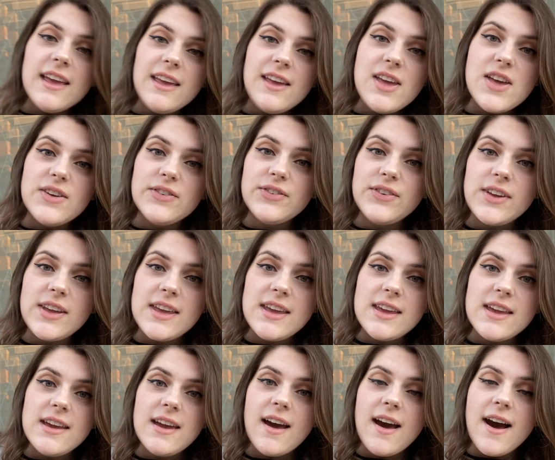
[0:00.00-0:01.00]
If
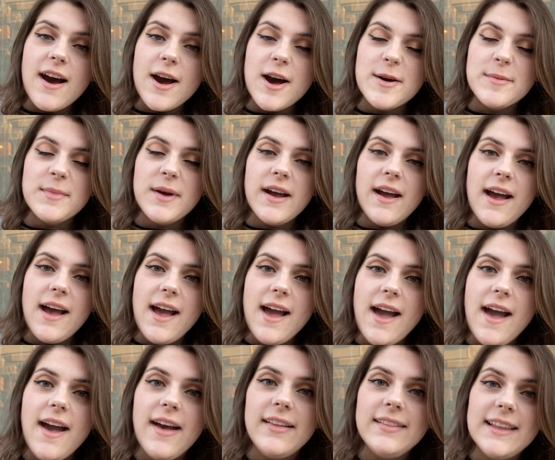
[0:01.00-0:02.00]
he
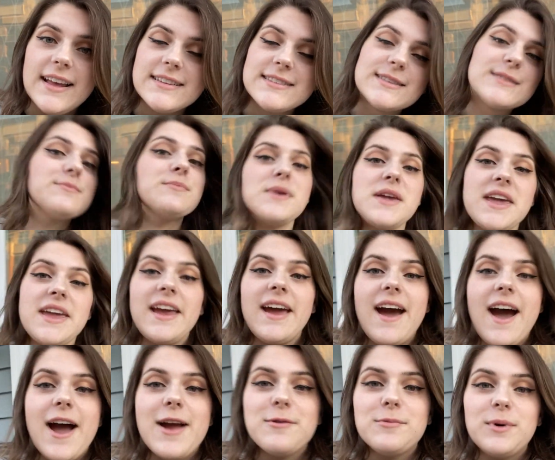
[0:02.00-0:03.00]
lets me,
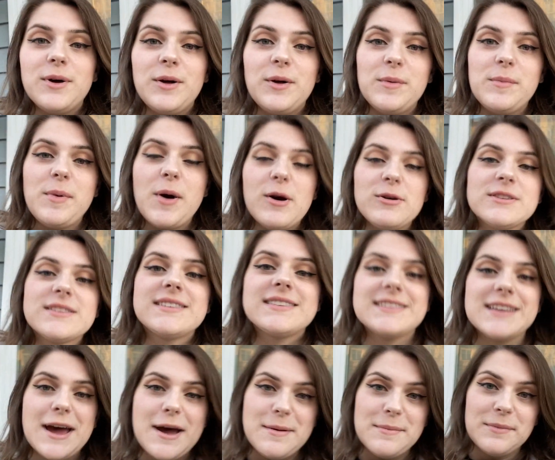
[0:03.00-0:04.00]
I will post
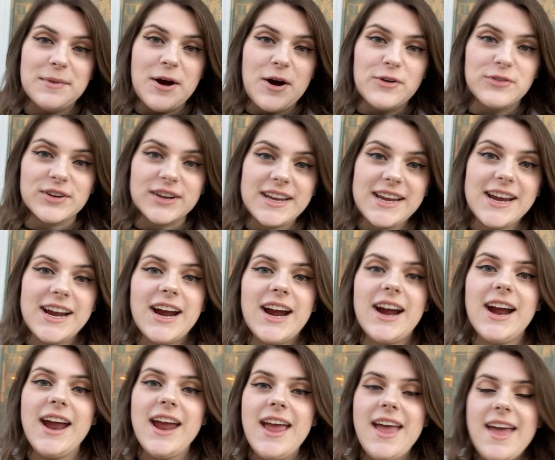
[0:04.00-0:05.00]
some over
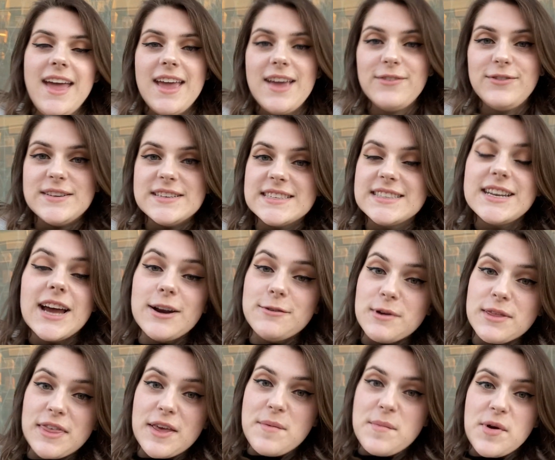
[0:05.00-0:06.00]
here if he's done
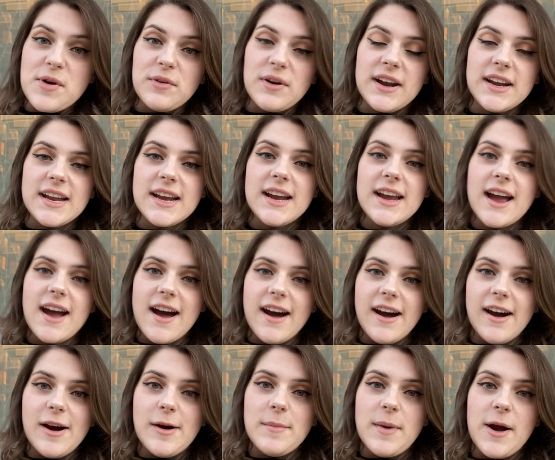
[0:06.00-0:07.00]
with them already.
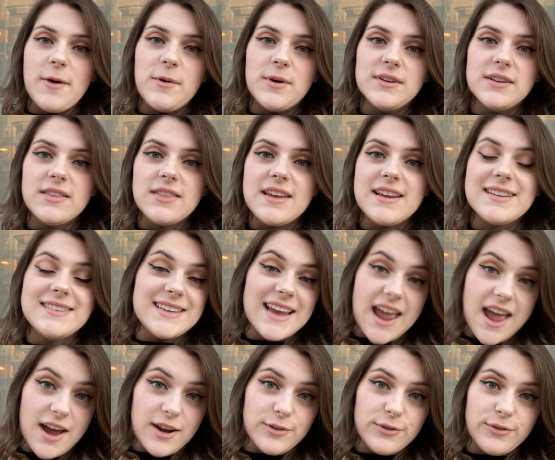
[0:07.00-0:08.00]
I want to thank
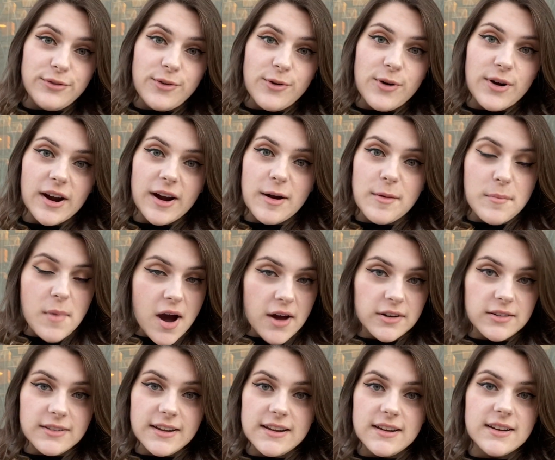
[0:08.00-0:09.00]
Dan for
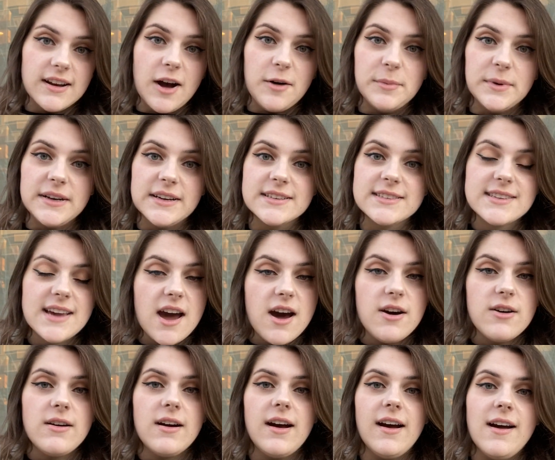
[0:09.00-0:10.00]
modeling and helping us
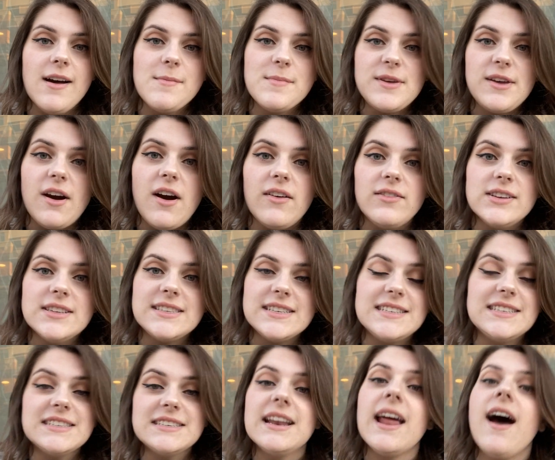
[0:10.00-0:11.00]
out. He
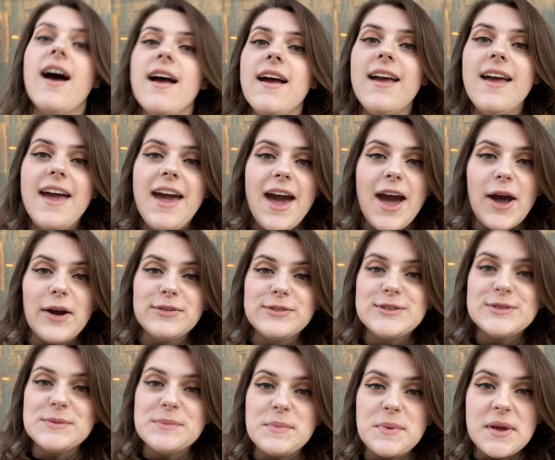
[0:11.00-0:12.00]
obviously did not have
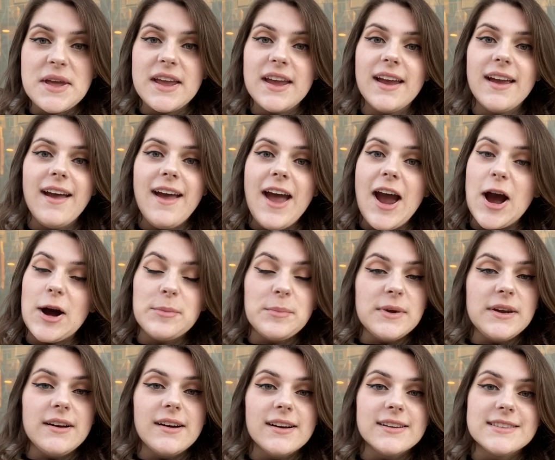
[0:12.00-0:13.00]
to be
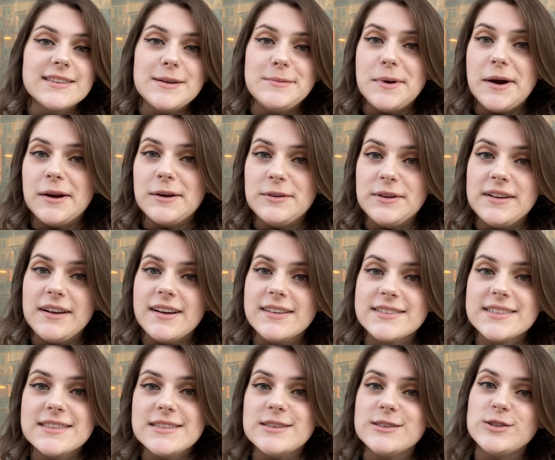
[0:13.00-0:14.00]
helping us and modeling
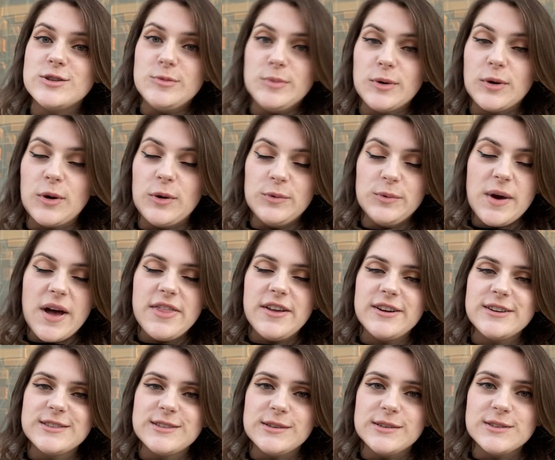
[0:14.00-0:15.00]
us in this super cold
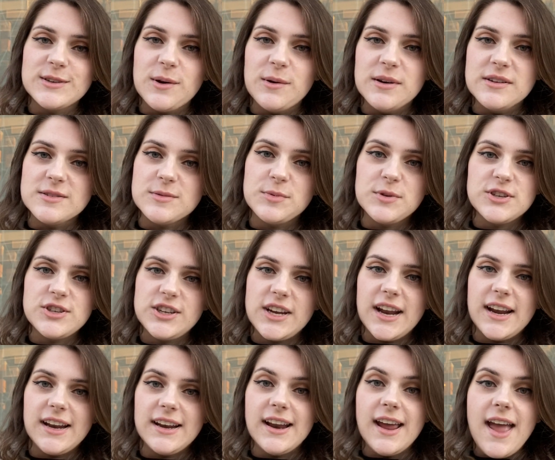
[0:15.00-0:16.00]
weather, so it's always
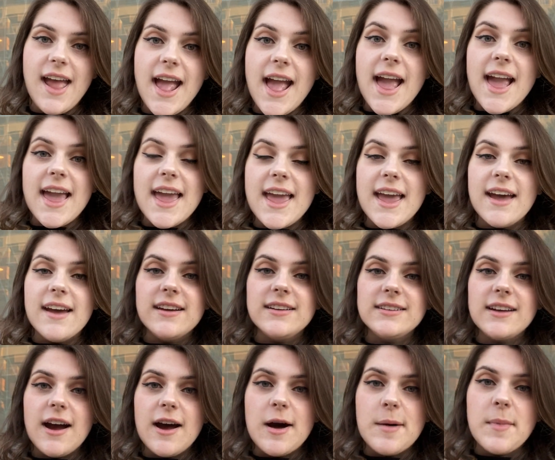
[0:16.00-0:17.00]
appreciated.
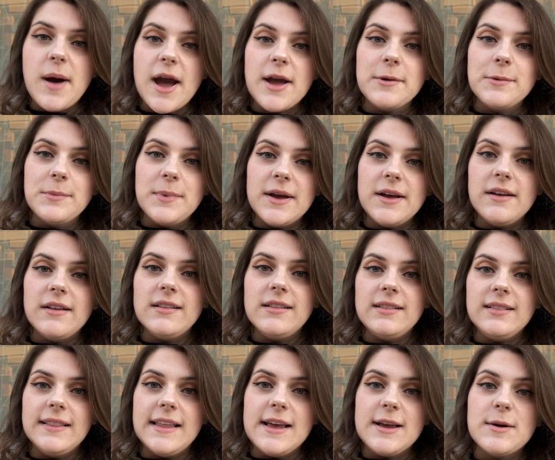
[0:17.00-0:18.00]
And I will
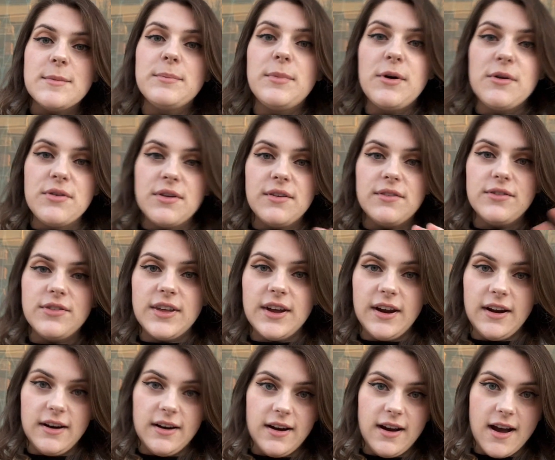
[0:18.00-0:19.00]
link both of
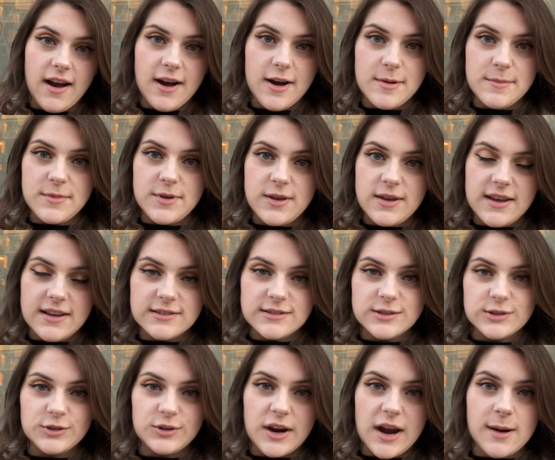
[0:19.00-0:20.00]
their
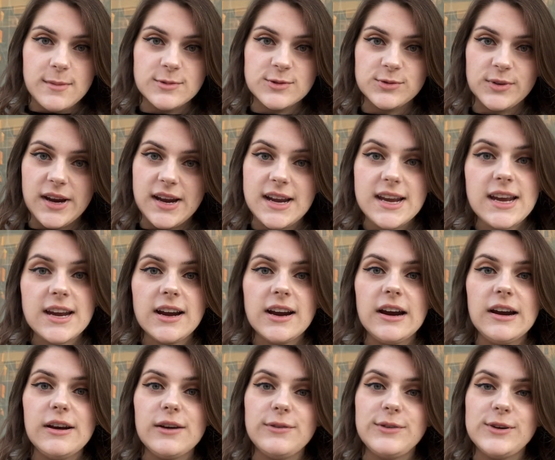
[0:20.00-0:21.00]
Instagrams right
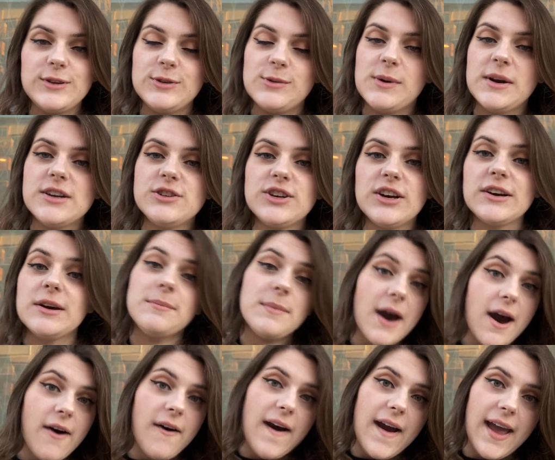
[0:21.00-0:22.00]
here if you do want to check them
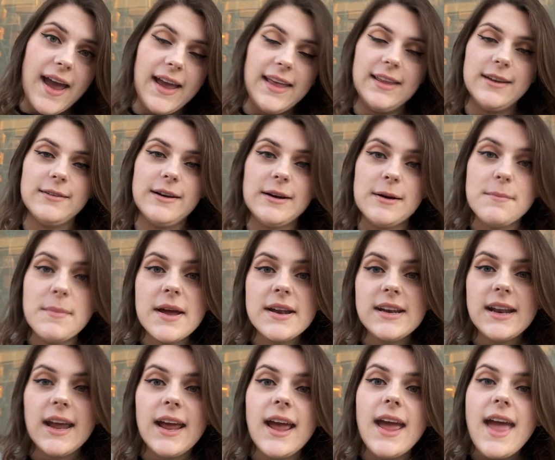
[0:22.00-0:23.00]
out. I highly
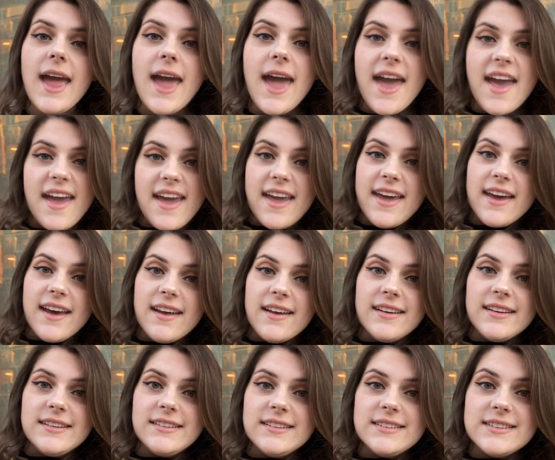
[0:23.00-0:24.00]
recommend it.
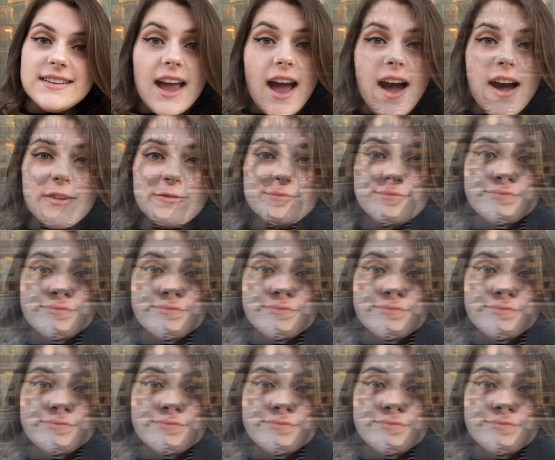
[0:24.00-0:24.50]
And yeah.